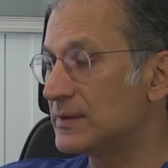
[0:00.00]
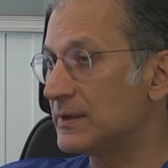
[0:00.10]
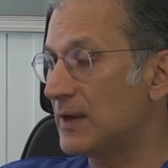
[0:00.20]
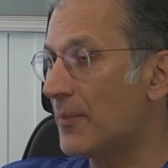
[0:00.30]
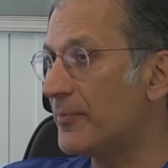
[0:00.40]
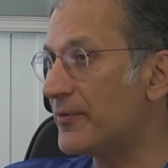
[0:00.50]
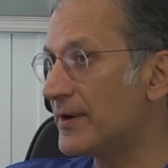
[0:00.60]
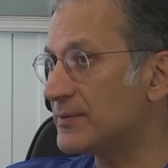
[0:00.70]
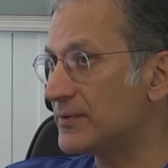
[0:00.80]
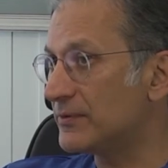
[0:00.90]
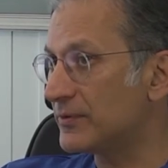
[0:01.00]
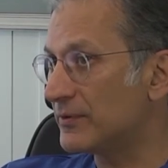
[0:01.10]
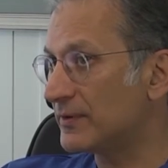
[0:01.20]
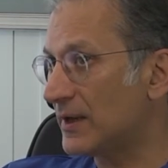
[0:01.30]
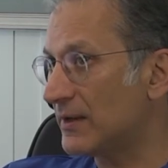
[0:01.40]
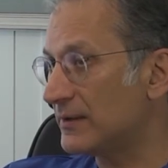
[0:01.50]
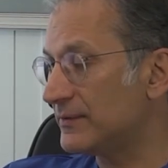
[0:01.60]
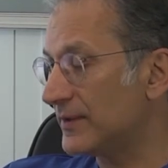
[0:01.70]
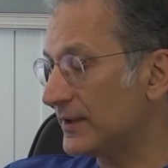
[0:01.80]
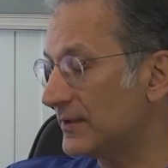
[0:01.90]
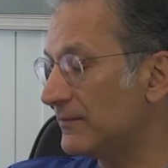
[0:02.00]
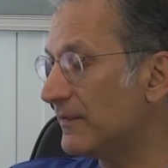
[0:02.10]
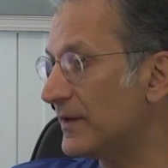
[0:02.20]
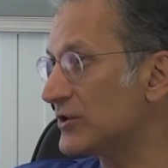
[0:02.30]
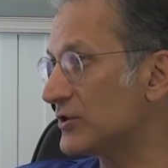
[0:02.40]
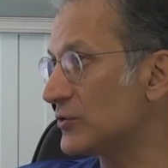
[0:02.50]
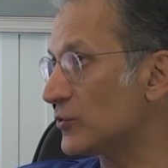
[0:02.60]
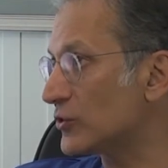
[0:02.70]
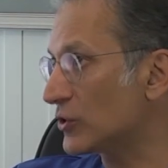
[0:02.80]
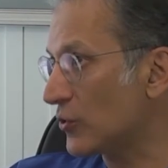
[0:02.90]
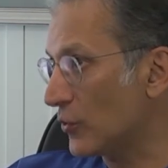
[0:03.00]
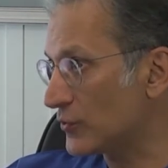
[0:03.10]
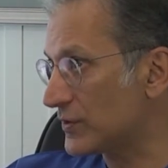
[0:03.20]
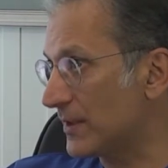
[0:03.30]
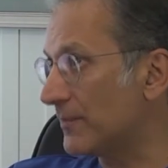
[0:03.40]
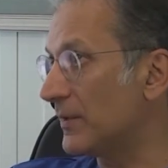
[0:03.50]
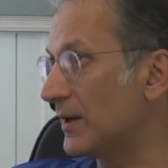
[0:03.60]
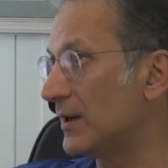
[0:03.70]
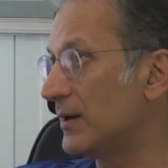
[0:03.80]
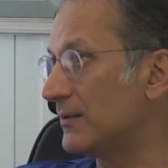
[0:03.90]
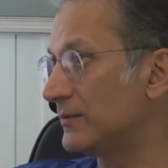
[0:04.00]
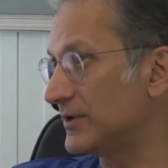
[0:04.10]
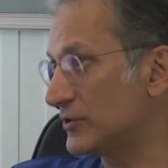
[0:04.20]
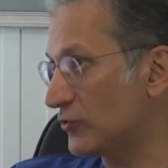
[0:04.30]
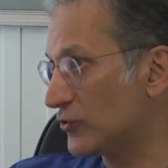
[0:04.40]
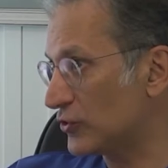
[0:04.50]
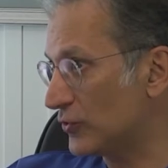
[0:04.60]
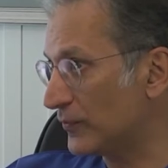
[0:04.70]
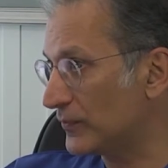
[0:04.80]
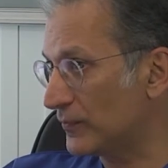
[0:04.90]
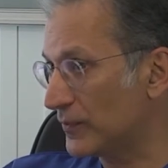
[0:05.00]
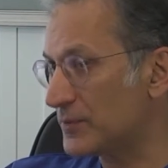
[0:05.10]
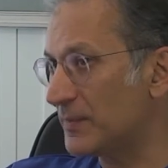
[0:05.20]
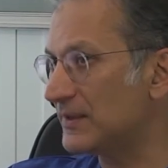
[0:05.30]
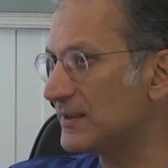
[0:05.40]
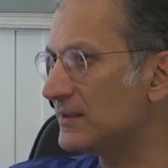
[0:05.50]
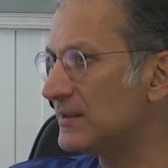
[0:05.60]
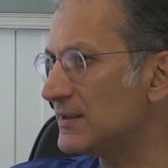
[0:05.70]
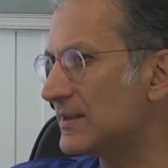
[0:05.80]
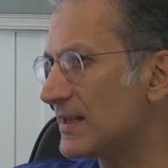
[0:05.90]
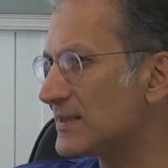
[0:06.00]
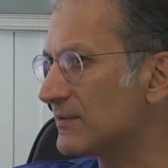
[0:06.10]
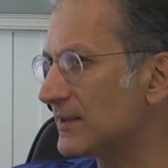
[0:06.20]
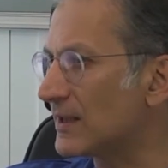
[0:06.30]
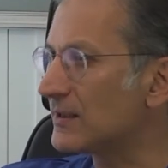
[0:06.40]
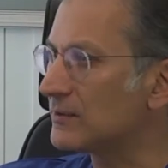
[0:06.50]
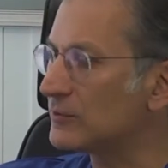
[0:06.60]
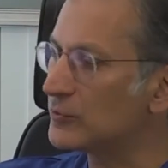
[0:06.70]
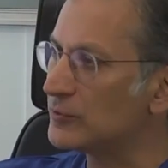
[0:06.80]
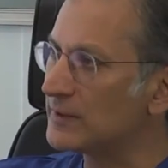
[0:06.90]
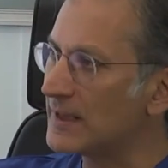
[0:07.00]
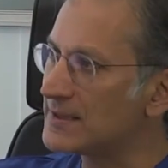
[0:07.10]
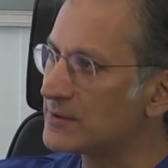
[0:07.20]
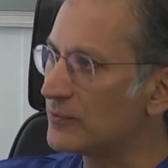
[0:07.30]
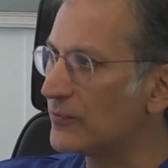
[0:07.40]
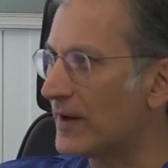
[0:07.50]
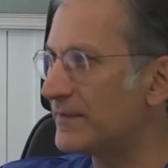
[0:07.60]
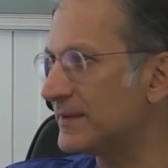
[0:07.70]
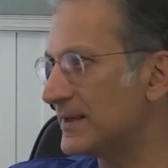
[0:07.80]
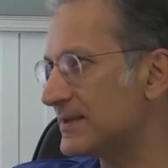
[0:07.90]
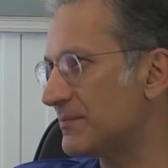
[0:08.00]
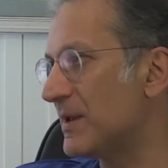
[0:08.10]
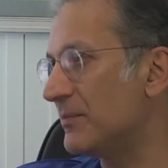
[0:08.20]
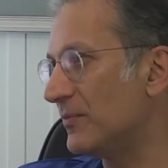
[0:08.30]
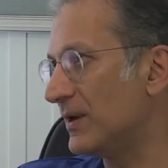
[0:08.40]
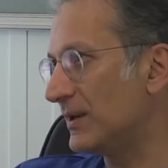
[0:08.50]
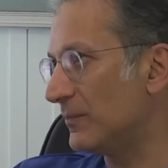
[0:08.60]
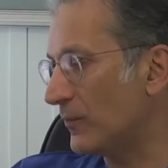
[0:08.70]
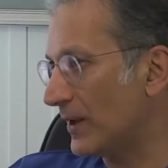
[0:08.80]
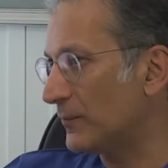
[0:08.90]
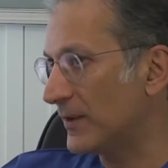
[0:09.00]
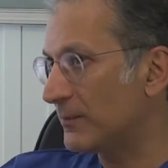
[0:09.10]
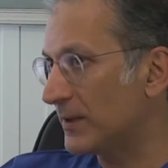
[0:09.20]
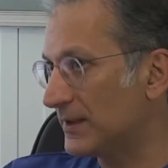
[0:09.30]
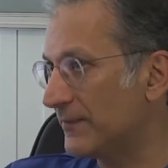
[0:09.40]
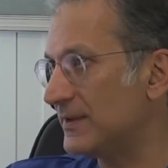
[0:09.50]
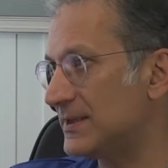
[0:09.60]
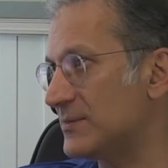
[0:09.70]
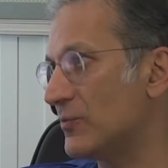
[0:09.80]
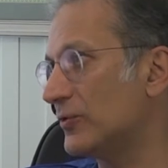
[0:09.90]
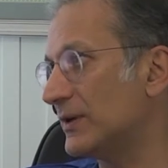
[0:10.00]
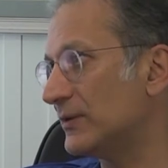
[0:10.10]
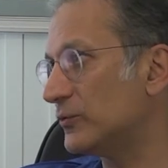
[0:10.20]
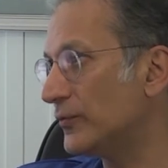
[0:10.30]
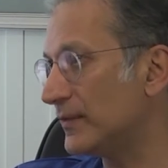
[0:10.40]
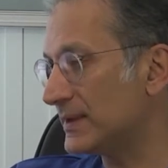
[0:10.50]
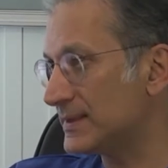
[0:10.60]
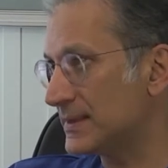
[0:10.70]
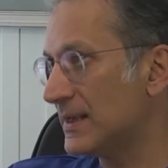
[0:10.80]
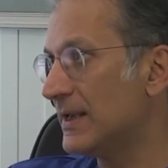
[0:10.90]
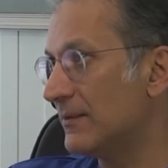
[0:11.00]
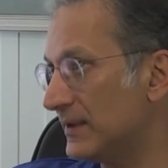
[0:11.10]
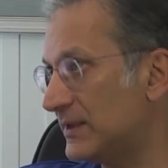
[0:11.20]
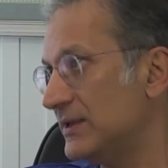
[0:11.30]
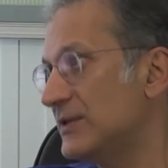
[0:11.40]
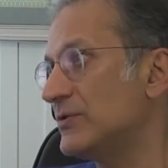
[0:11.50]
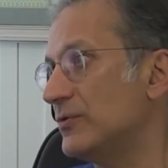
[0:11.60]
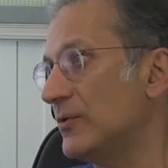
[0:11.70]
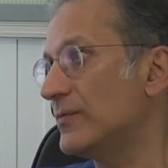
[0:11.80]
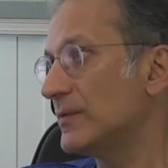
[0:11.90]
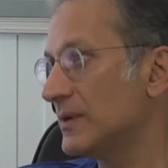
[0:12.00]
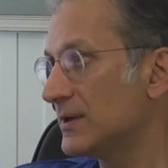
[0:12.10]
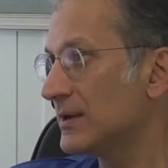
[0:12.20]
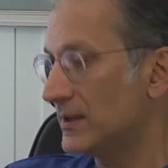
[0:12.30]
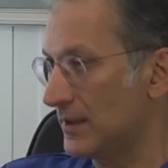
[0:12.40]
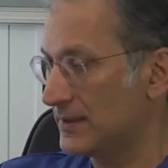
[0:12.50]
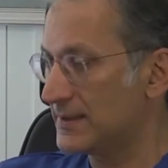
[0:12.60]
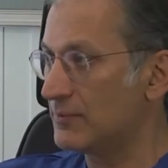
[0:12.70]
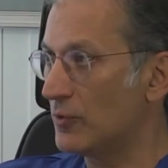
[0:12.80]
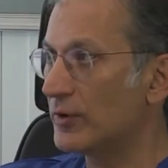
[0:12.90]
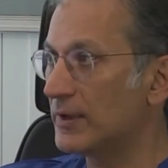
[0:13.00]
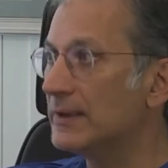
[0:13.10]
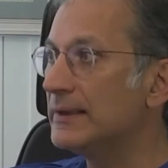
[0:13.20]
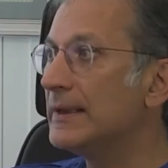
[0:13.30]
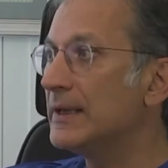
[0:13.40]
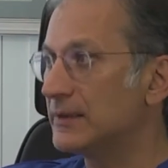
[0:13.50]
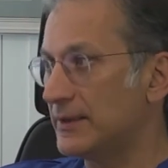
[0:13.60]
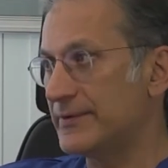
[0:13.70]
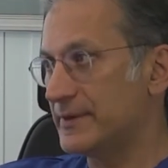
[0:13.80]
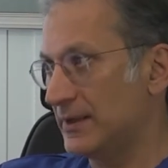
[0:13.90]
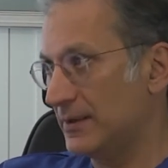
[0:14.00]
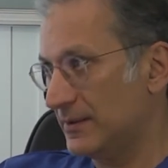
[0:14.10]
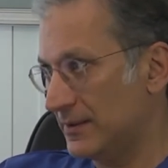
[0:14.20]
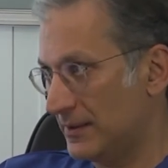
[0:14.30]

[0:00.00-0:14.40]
the upper respiratory tract infections also cause some distortion of the voice, but it lasts like 2 days to 5 days, maybe 1 week. But if it is more than 2 weeks with the history of smoking, there is an